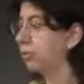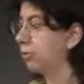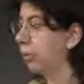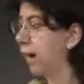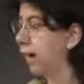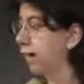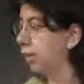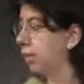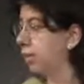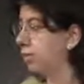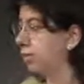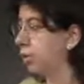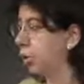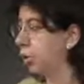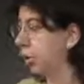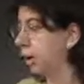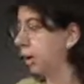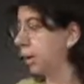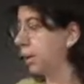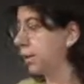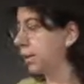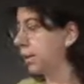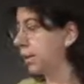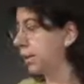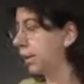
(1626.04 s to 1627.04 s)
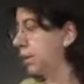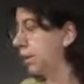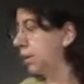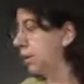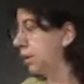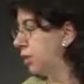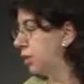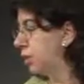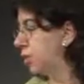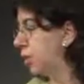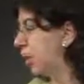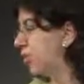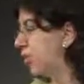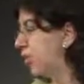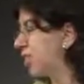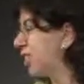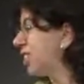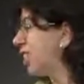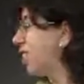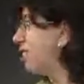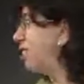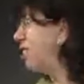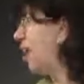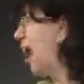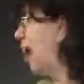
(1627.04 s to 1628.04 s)
random noise, so it's
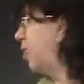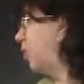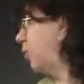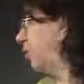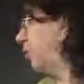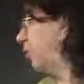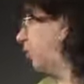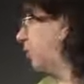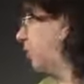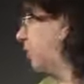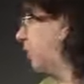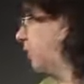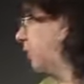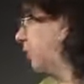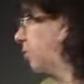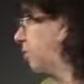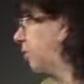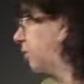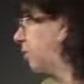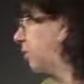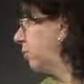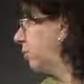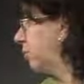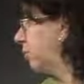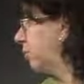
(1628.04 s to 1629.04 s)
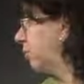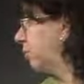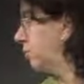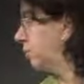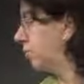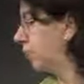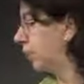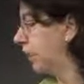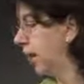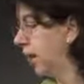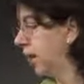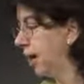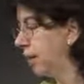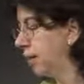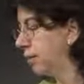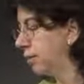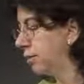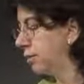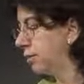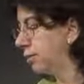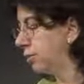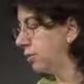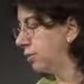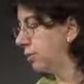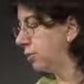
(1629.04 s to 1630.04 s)
just the value of the function, okay?
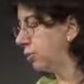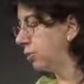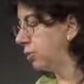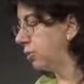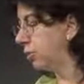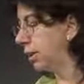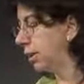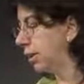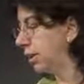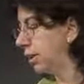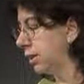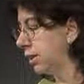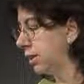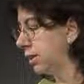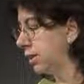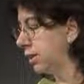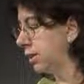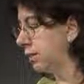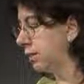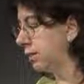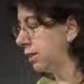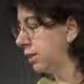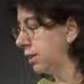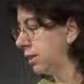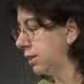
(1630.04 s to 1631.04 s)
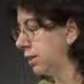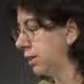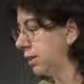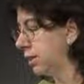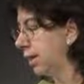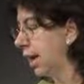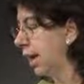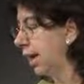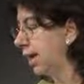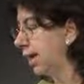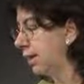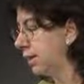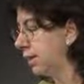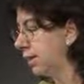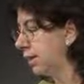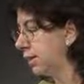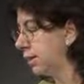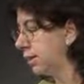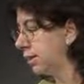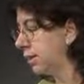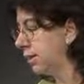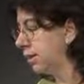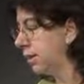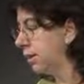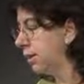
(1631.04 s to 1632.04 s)
So this is, this is nice.
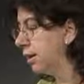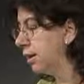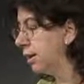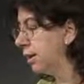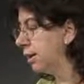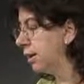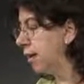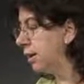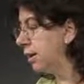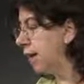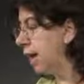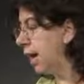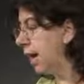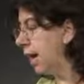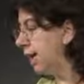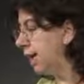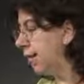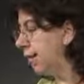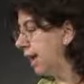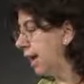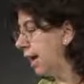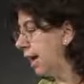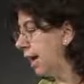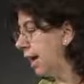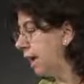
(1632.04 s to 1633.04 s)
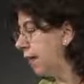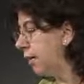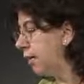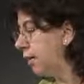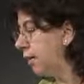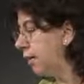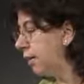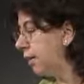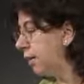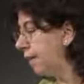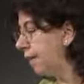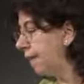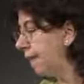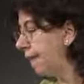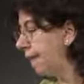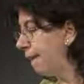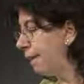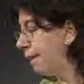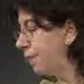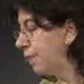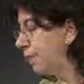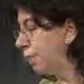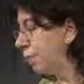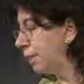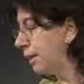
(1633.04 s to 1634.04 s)
And then
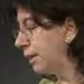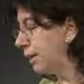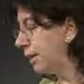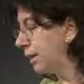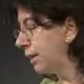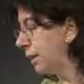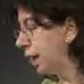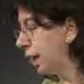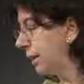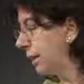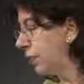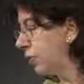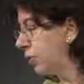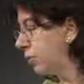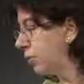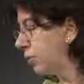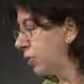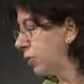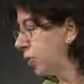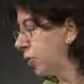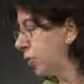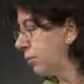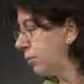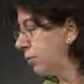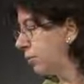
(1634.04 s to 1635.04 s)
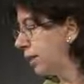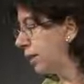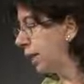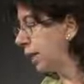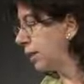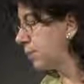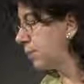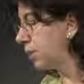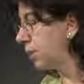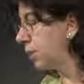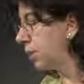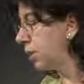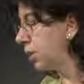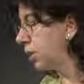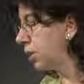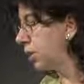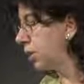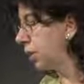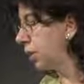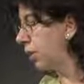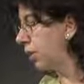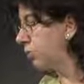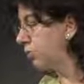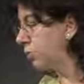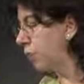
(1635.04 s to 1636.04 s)
for the second term, the
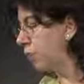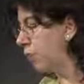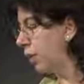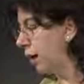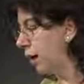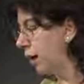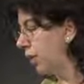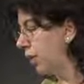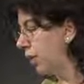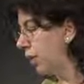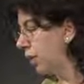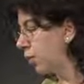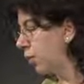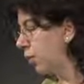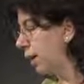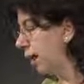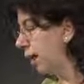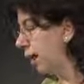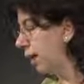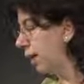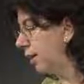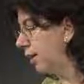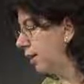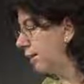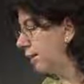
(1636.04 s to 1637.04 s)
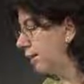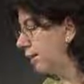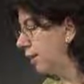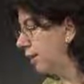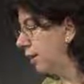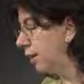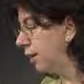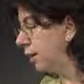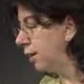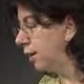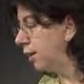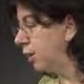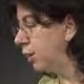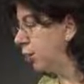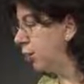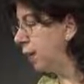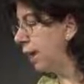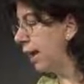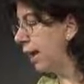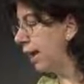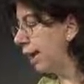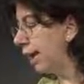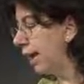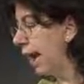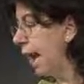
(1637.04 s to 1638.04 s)
expectation of y squared,
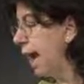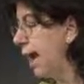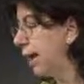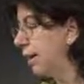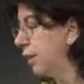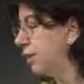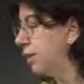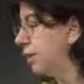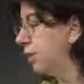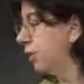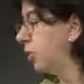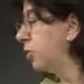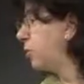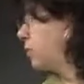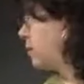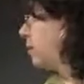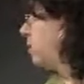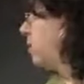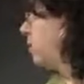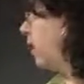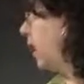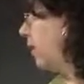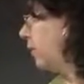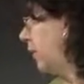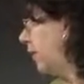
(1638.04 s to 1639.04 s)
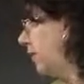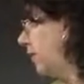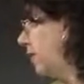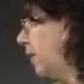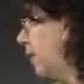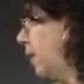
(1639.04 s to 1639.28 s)
we again use the variance